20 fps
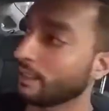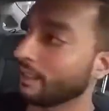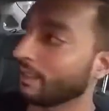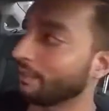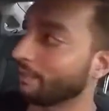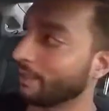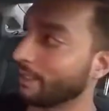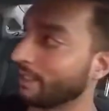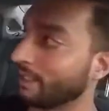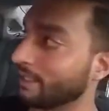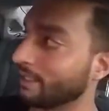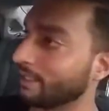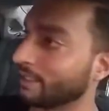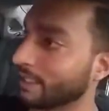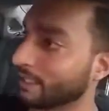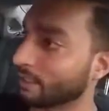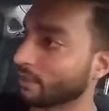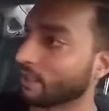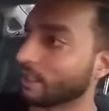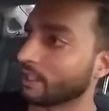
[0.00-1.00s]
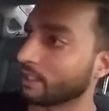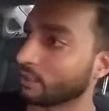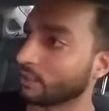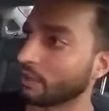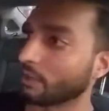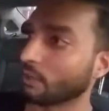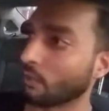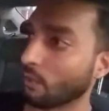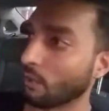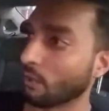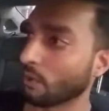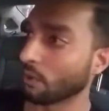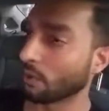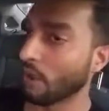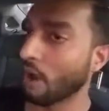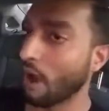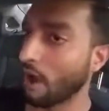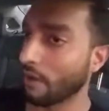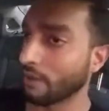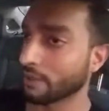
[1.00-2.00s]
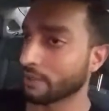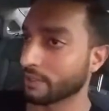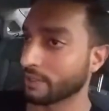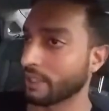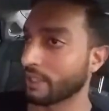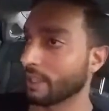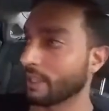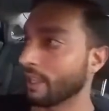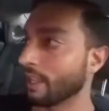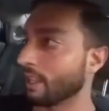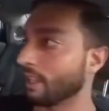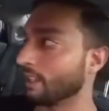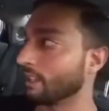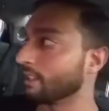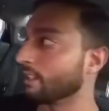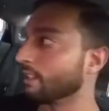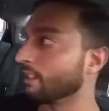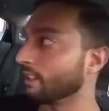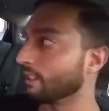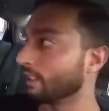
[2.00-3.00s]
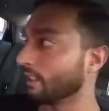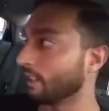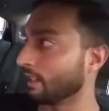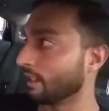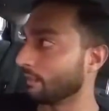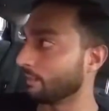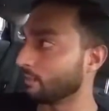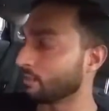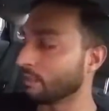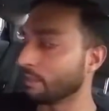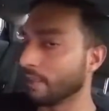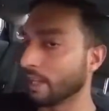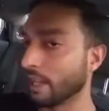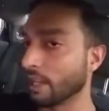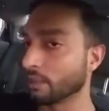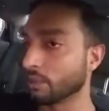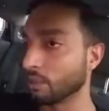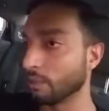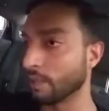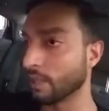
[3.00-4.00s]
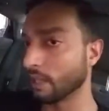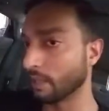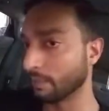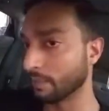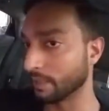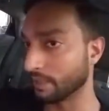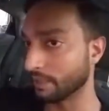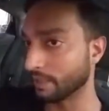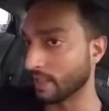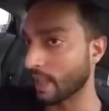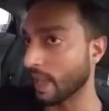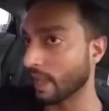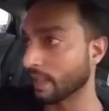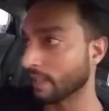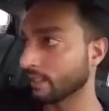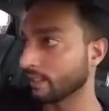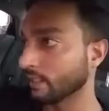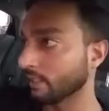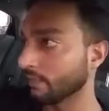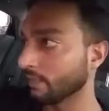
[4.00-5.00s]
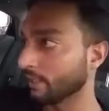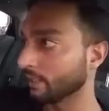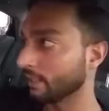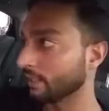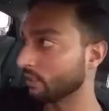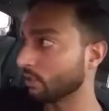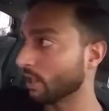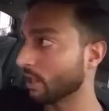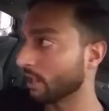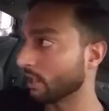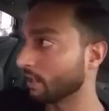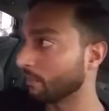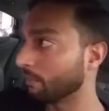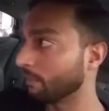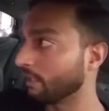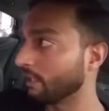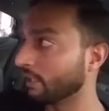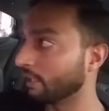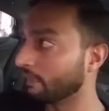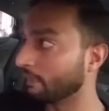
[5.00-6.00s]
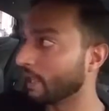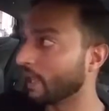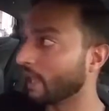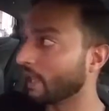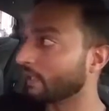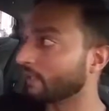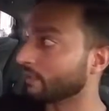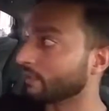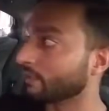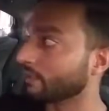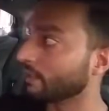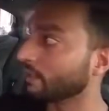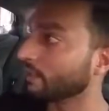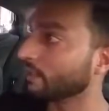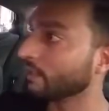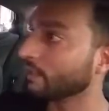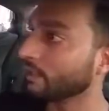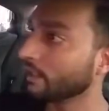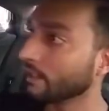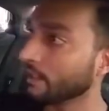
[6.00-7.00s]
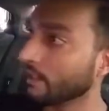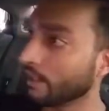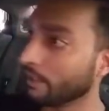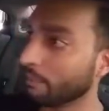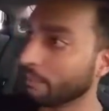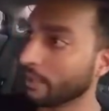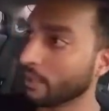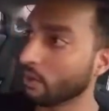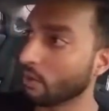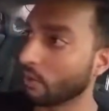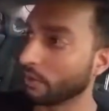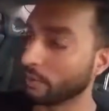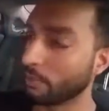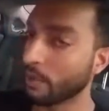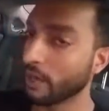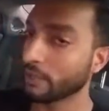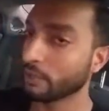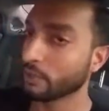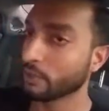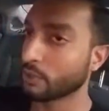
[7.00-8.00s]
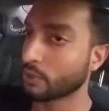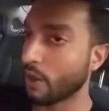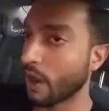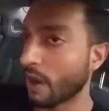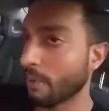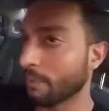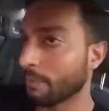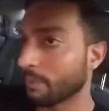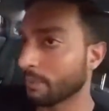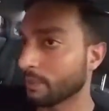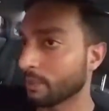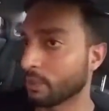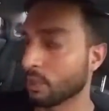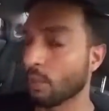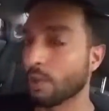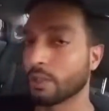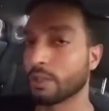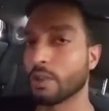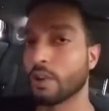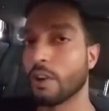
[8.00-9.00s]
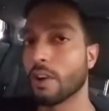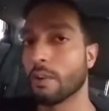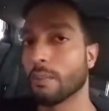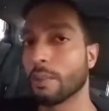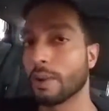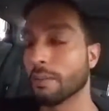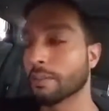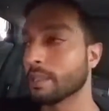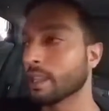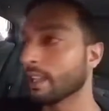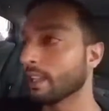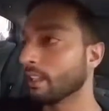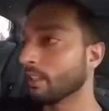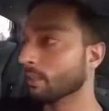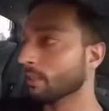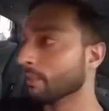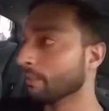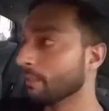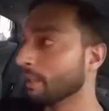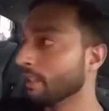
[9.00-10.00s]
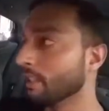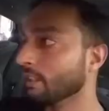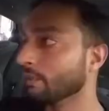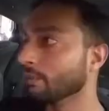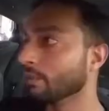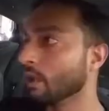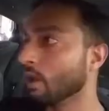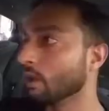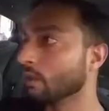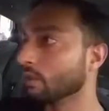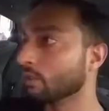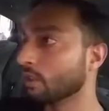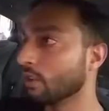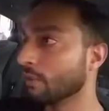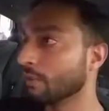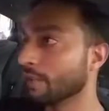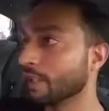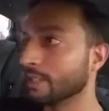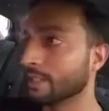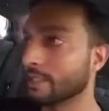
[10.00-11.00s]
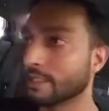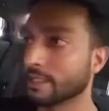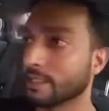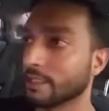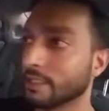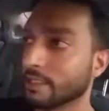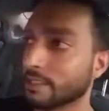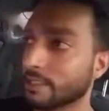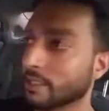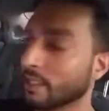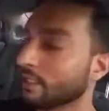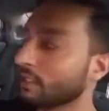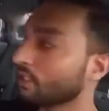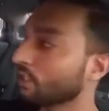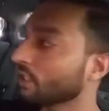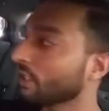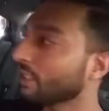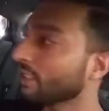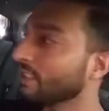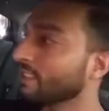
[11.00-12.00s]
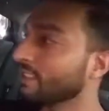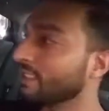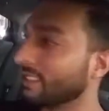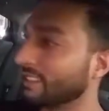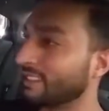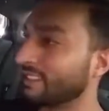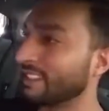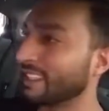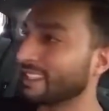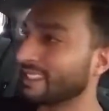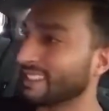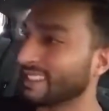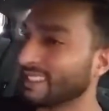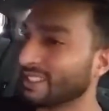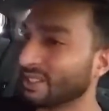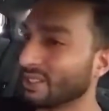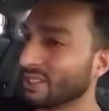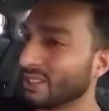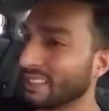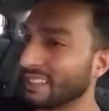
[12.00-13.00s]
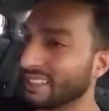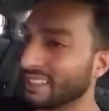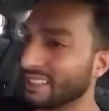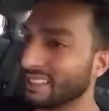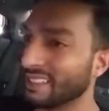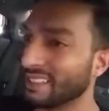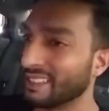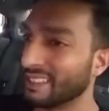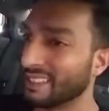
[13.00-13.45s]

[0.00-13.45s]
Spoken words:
I mean, it's centralized around the world, obviously it can. Somebody else will pick up the slack in the event that China completely bans Bitcoin. The price will drop short term, but I'm telling you, in the medium long term, that's such statistically